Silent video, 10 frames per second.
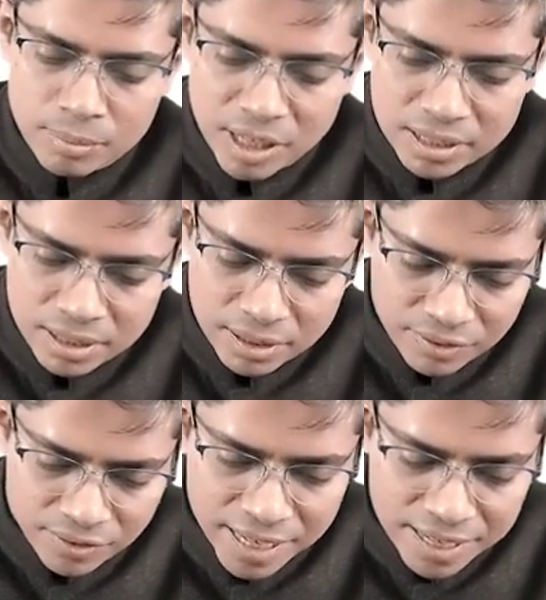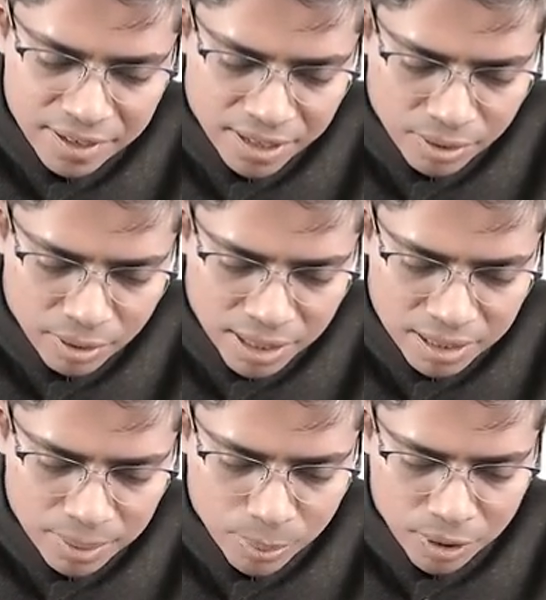But
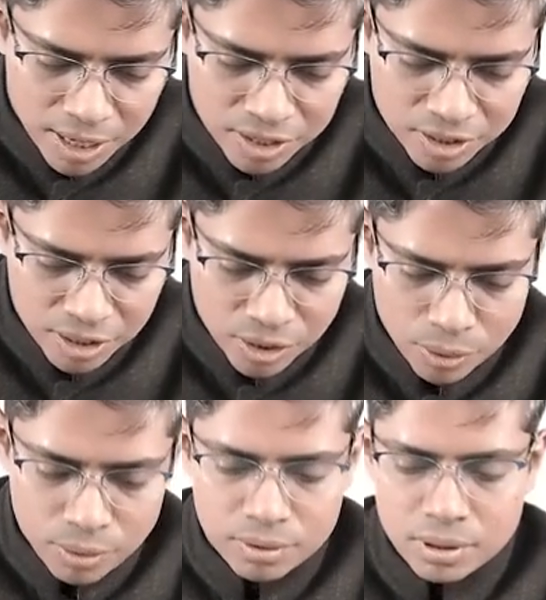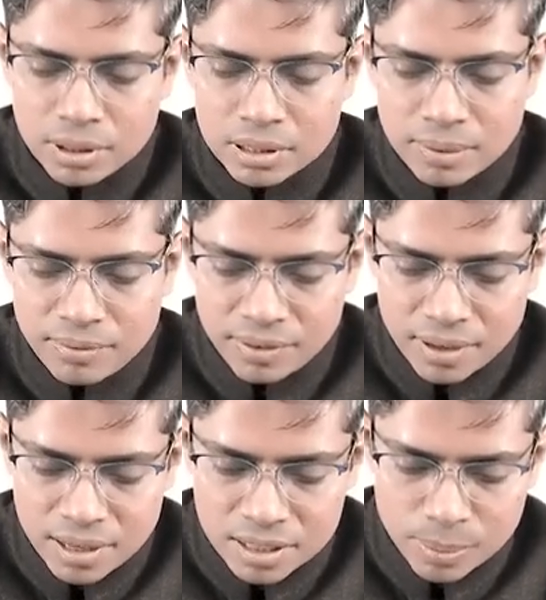ventricular depolarization, the
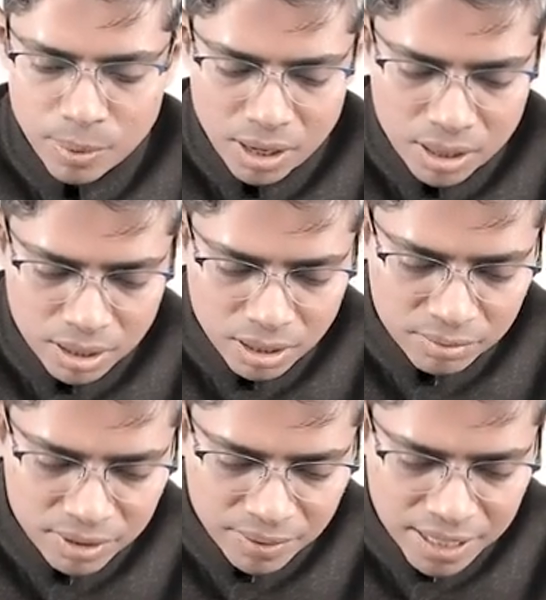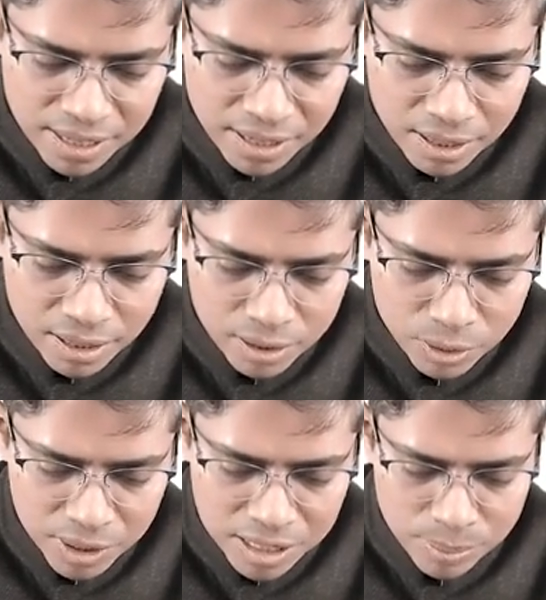first part of the ventricle
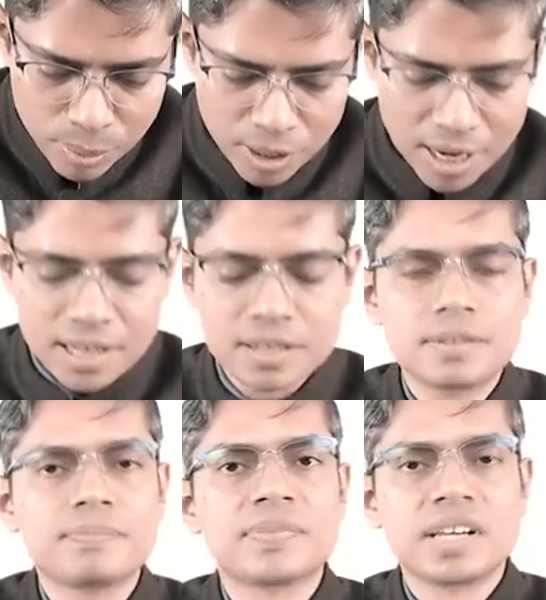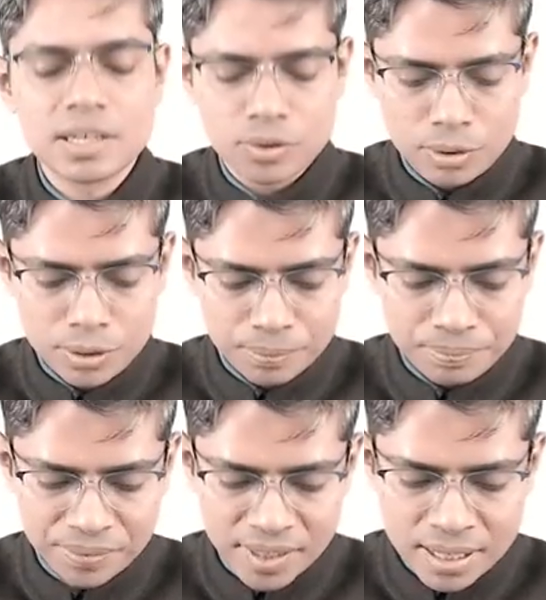to be depolarized, I told you
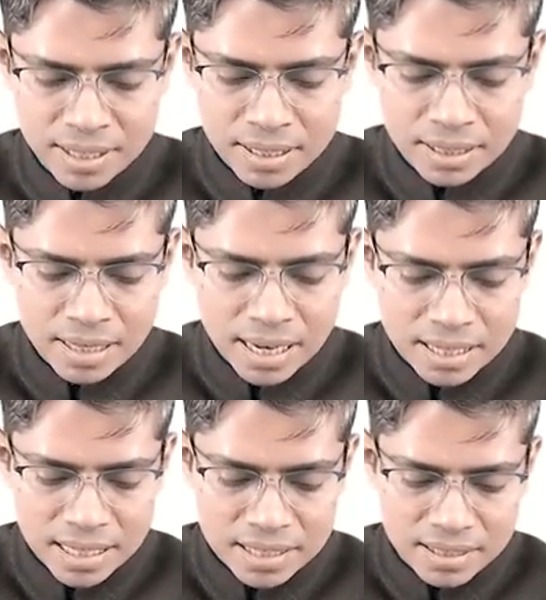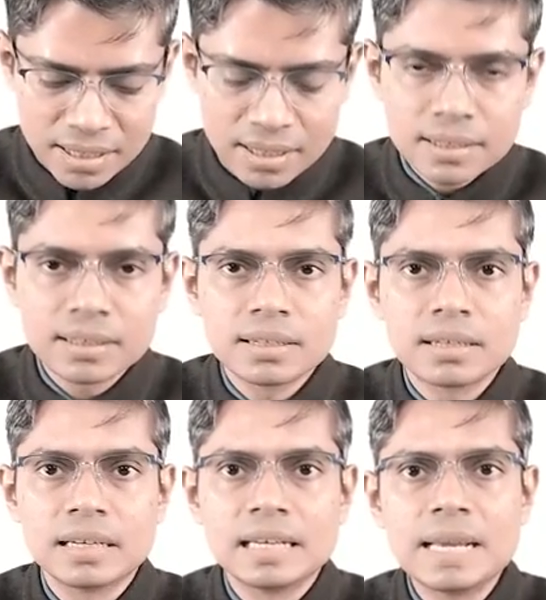that it is the
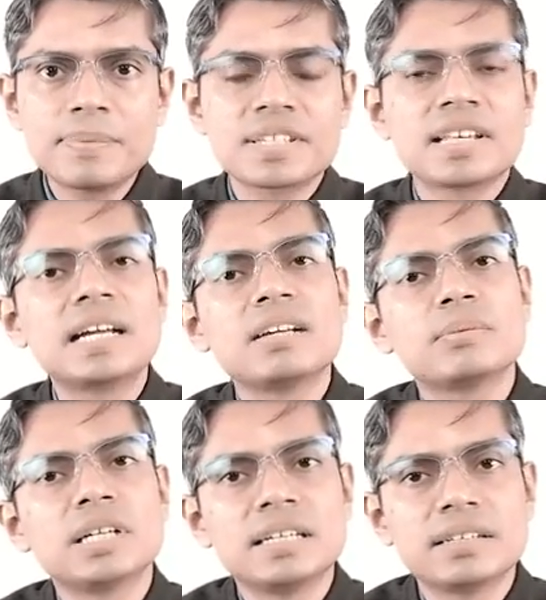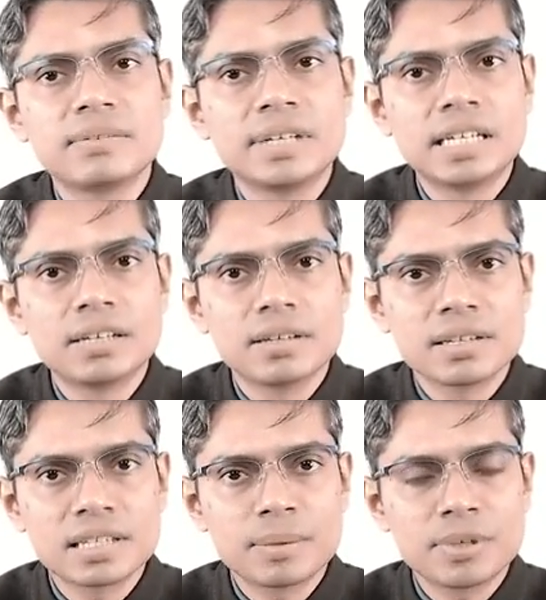left side of the
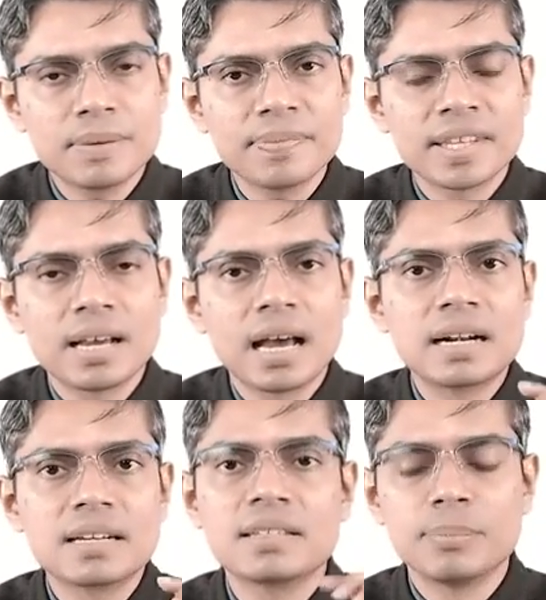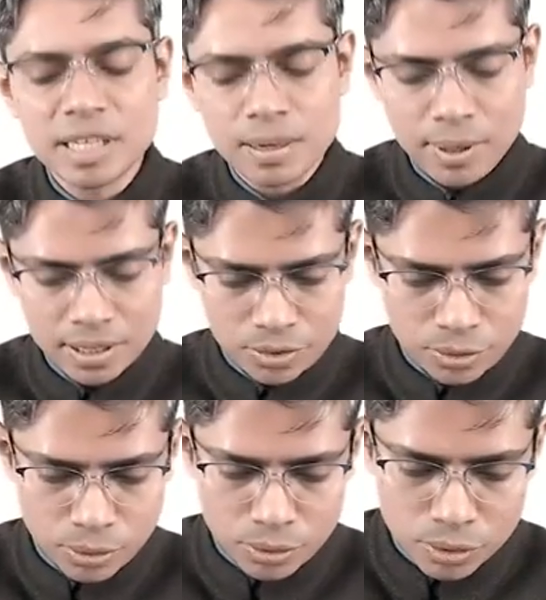interventricular septum and it is the middle part.
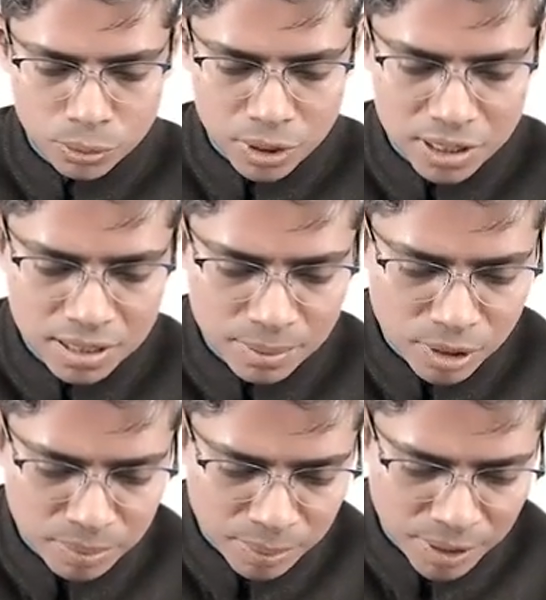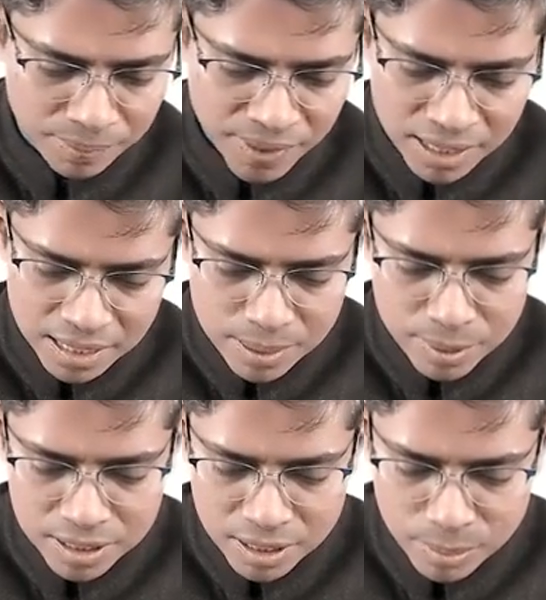So two things you have to remember.
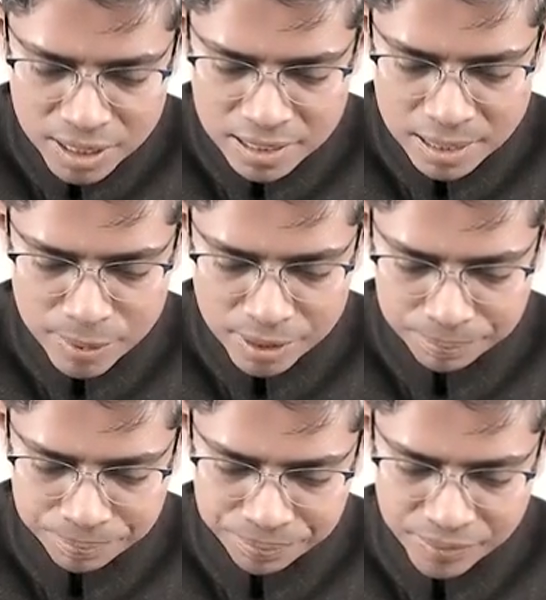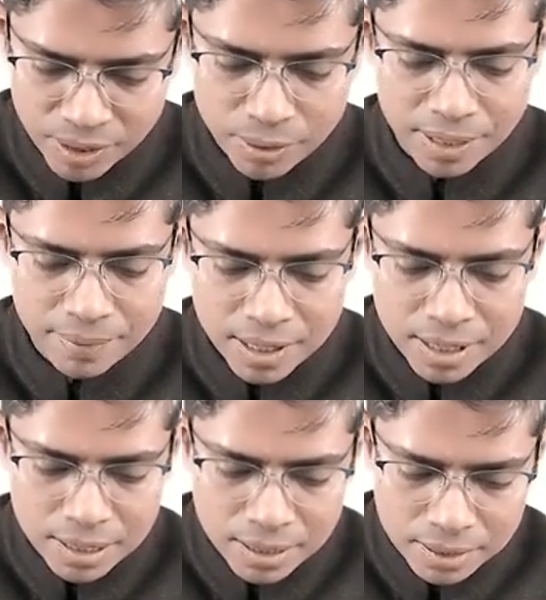If this is my septum, okay,
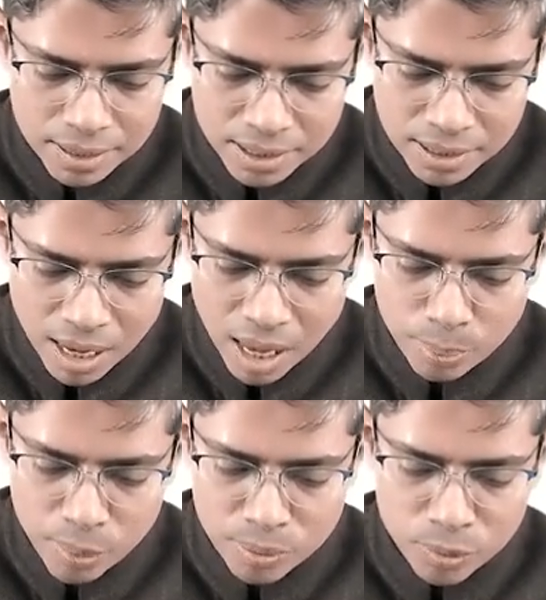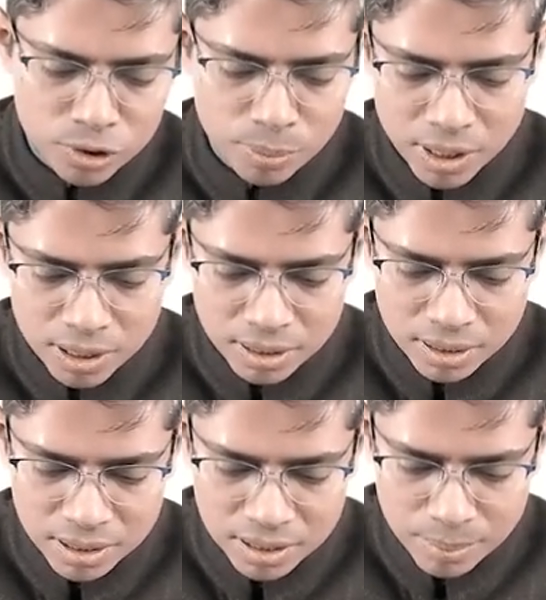this is the uppermost part,
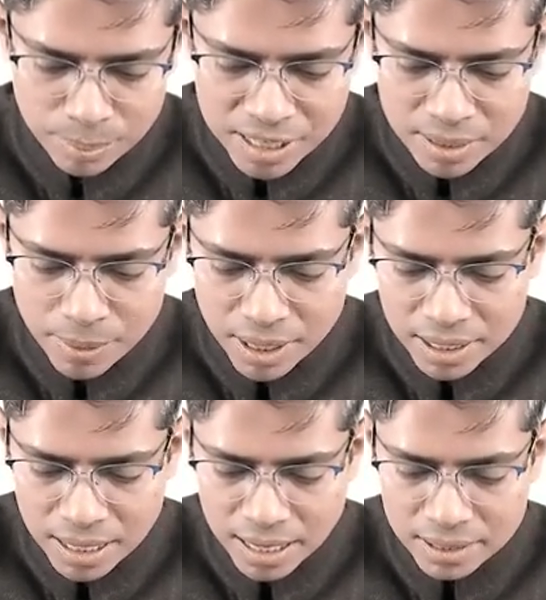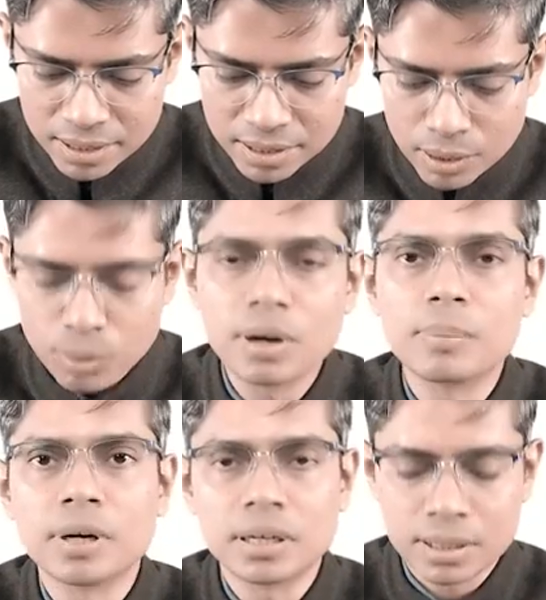this is the mid part, and this is the lower
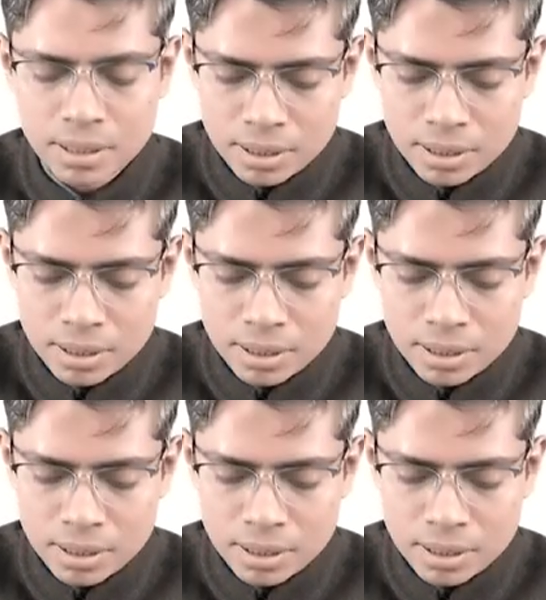part.